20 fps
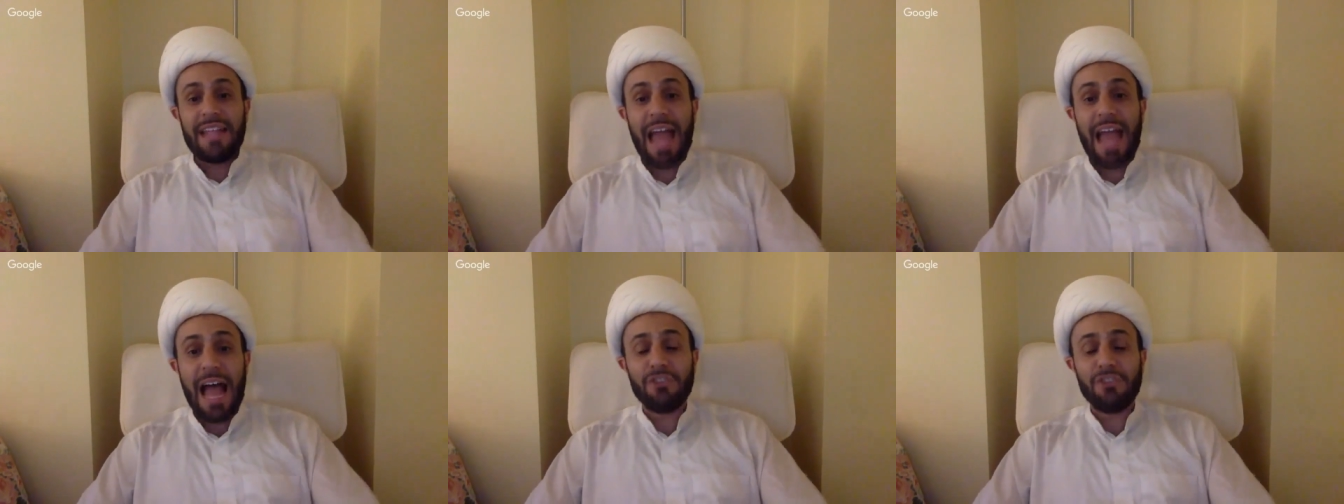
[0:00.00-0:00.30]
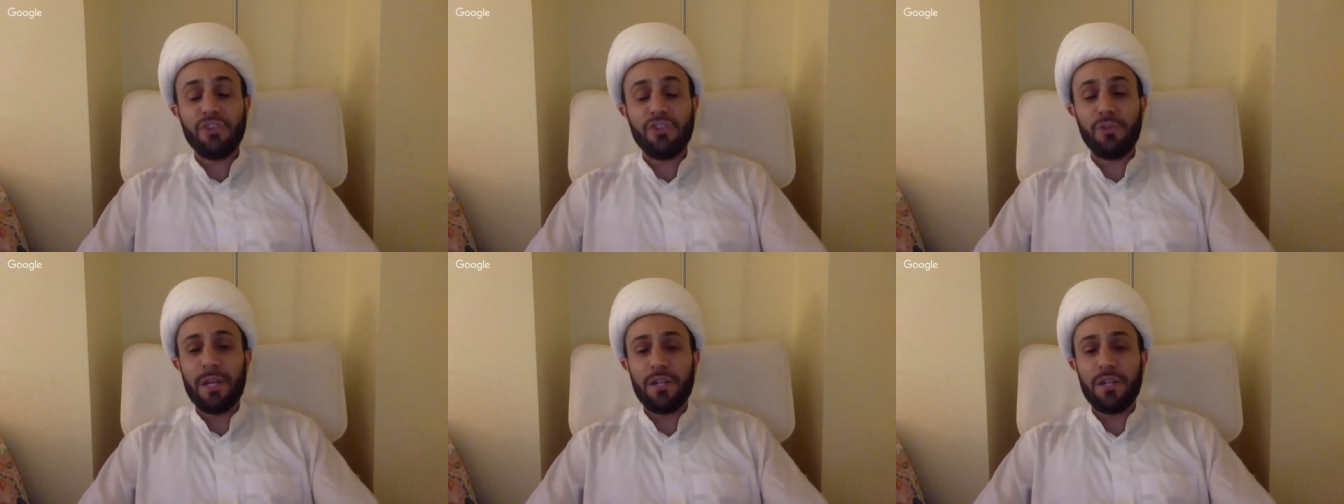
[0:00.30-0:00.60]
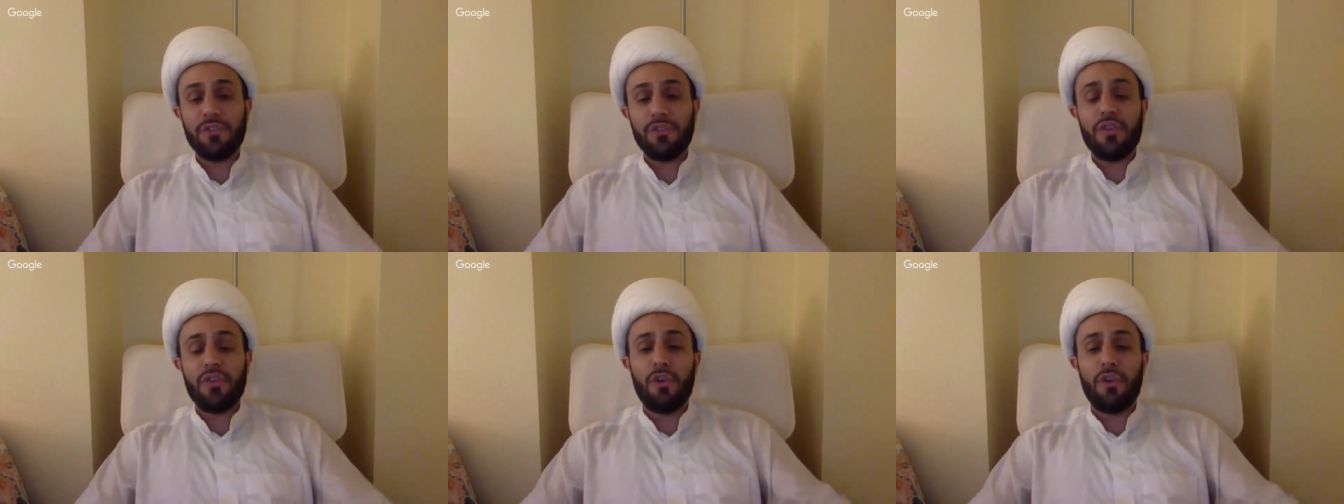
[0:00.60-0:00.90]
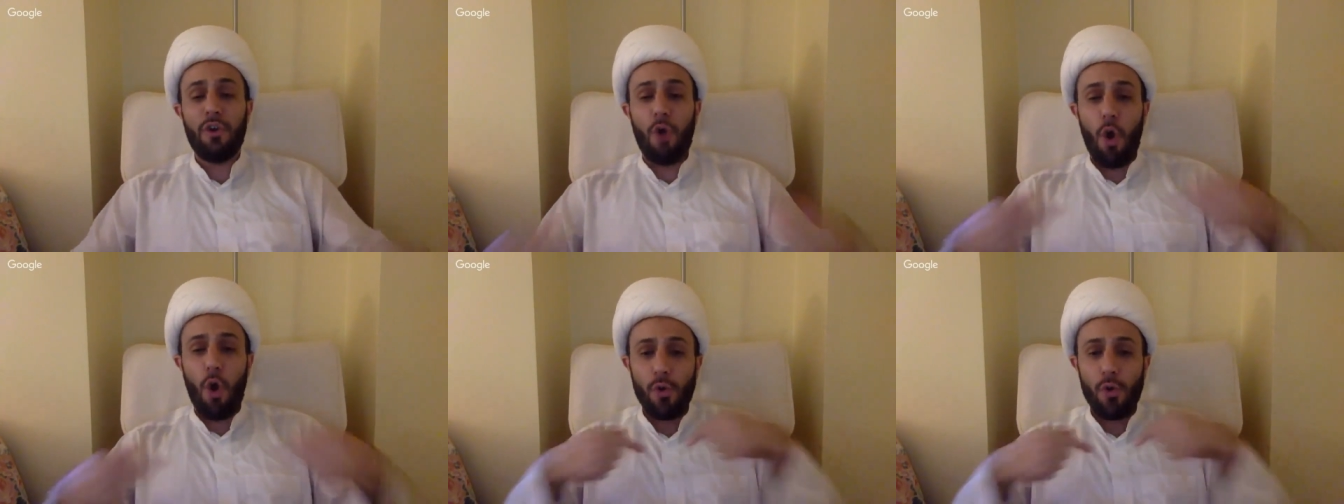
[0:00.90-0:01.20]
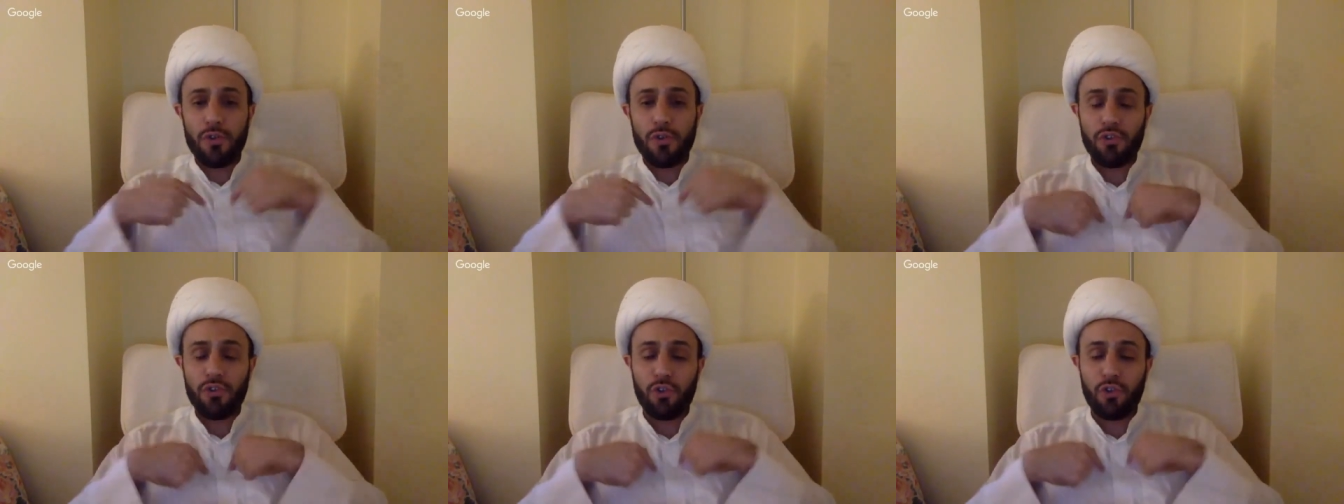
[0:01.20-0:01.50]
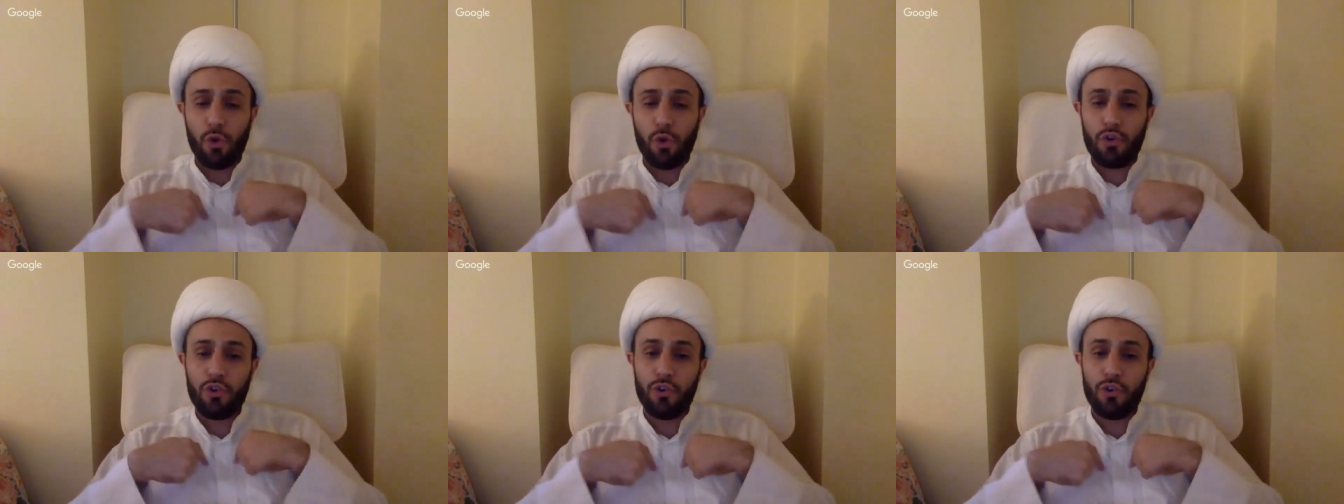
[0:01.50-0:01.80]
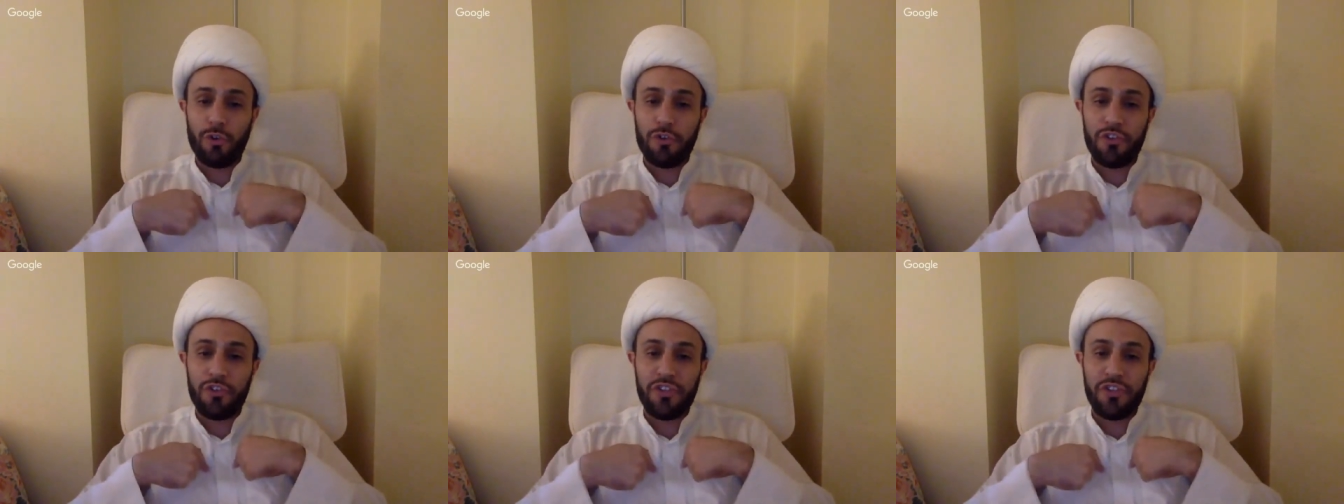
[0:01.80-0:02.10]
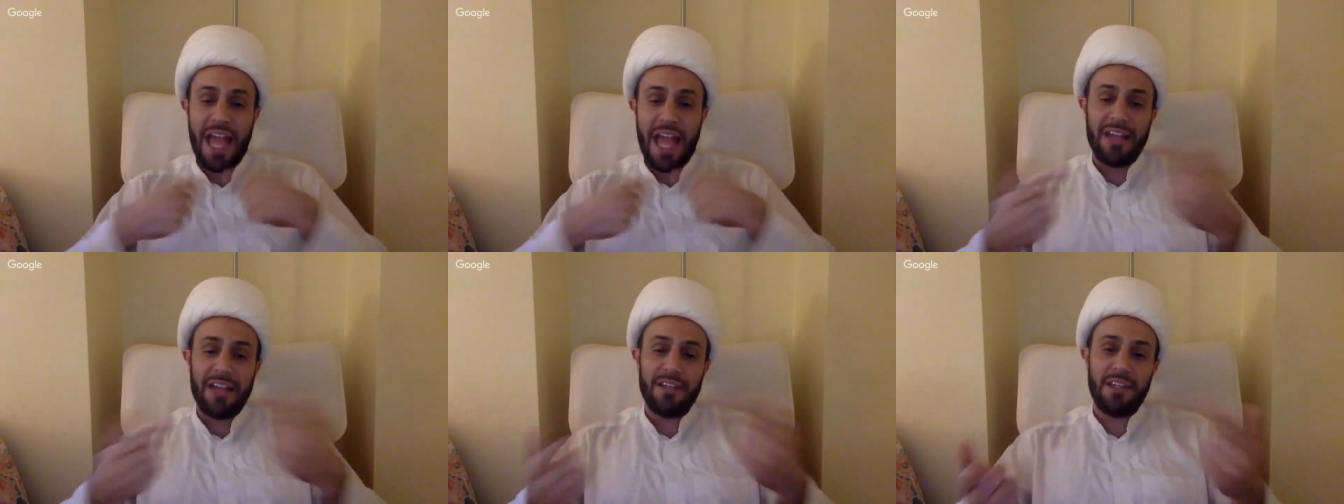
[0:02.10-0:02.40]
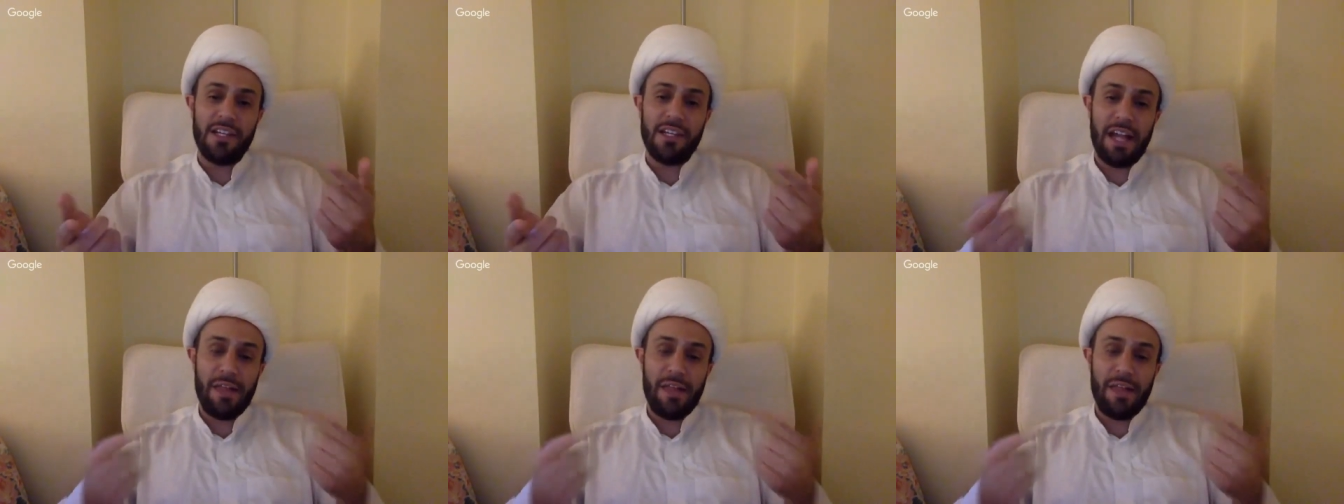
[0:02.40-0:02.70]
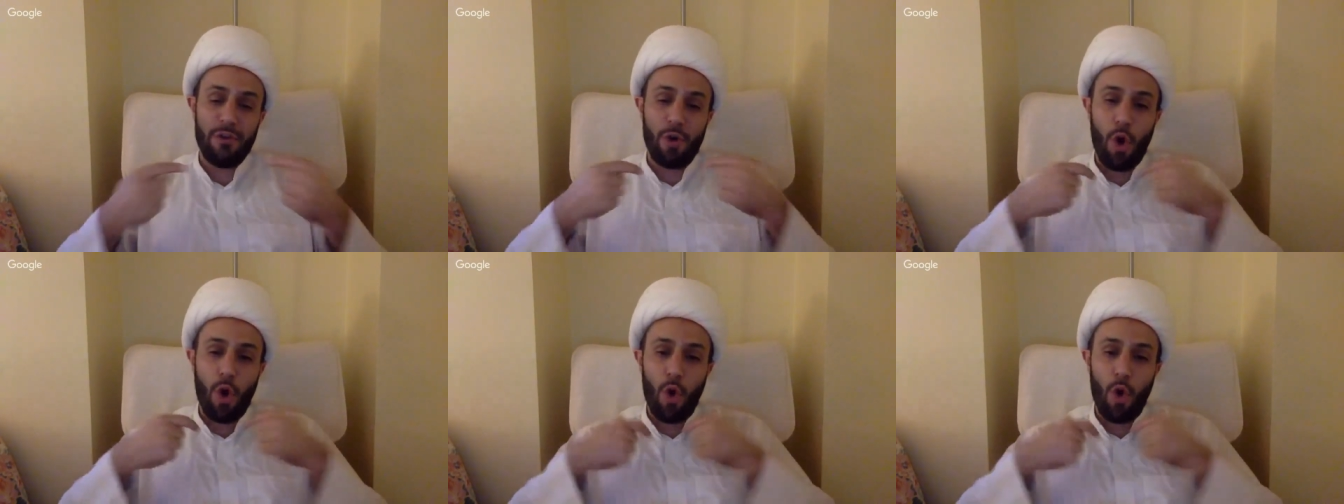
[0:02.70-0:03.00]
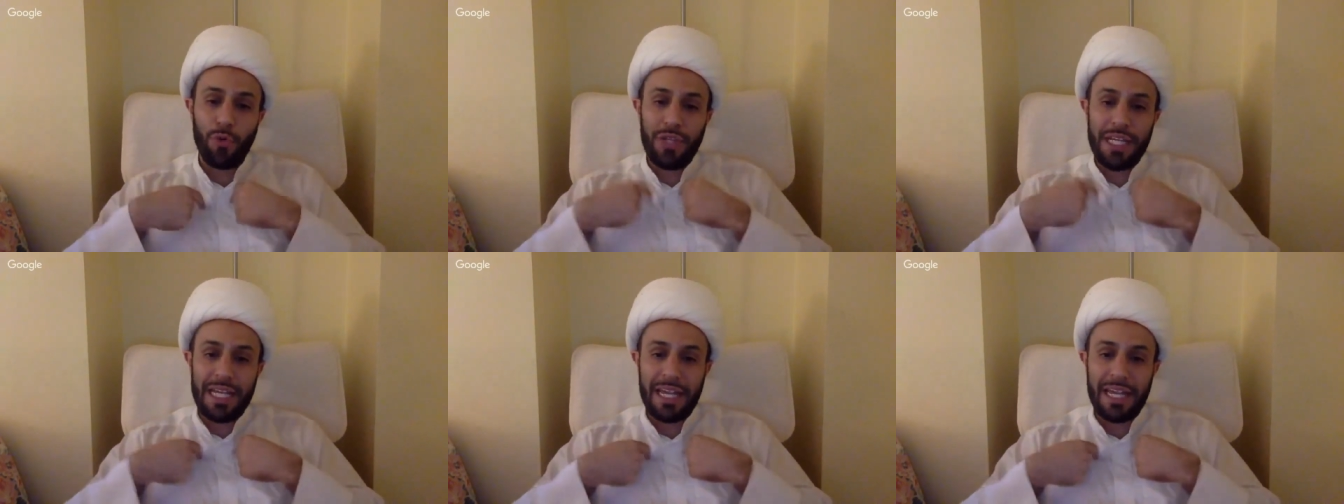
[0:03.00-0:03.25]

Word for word: attachment to their own social standing and their own